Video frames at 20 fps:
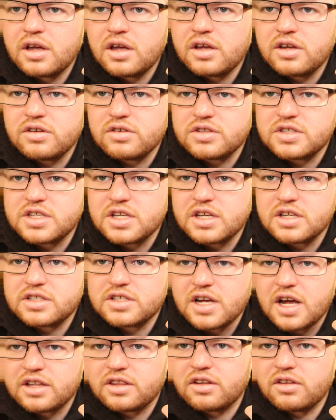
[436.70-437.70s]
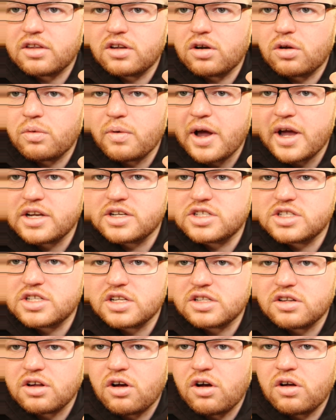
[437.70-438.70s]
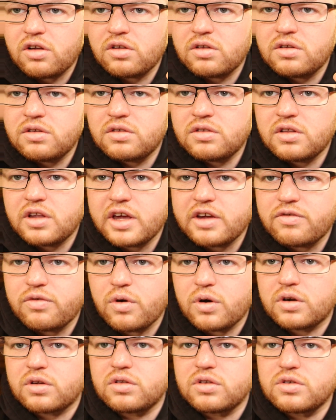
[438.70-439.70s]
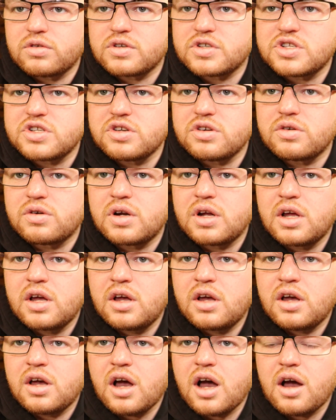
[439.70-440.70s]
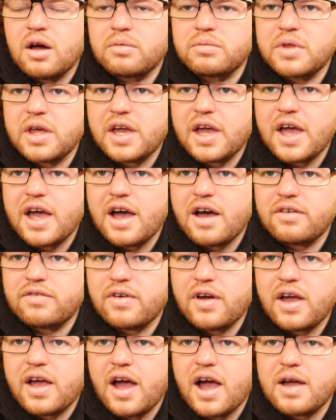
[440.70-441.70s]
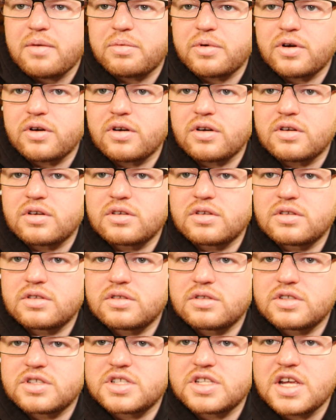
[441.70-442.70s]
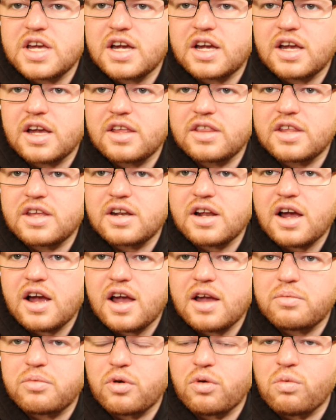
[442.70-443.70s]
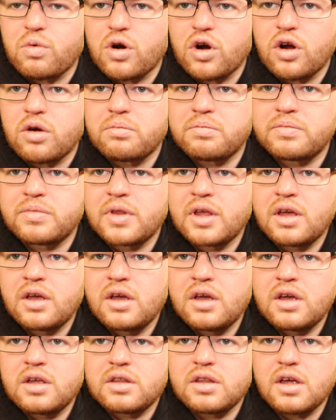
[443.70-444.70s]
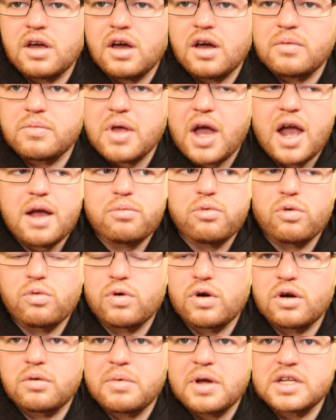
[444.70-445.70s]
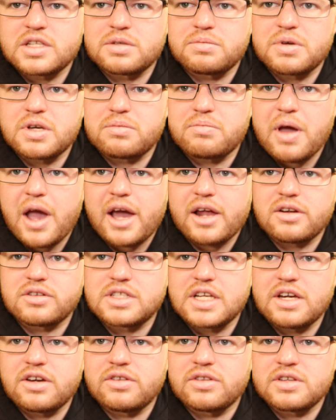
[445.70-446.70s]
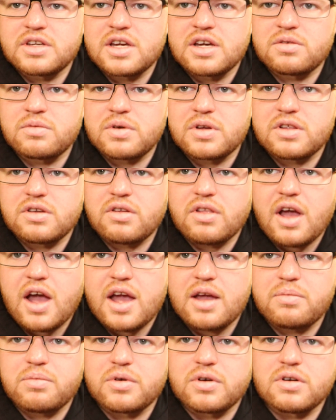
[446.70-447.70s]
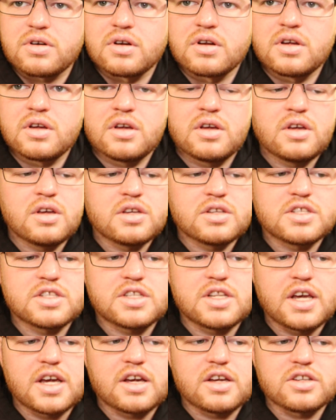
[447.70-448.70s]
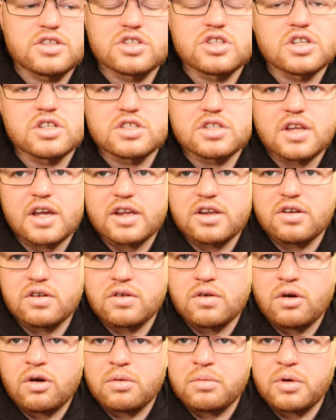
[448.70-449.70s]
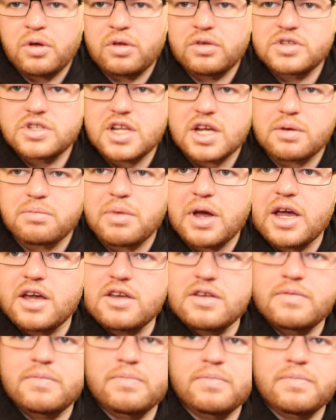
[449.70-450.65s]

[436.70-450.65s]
You can see it's got the little wedge that all Lake Fork lures do. They have a hyper stick and then a hyper worm. The hyper worm has a big paddle tail in the end, where the hyper stick is just like your normal stick bait.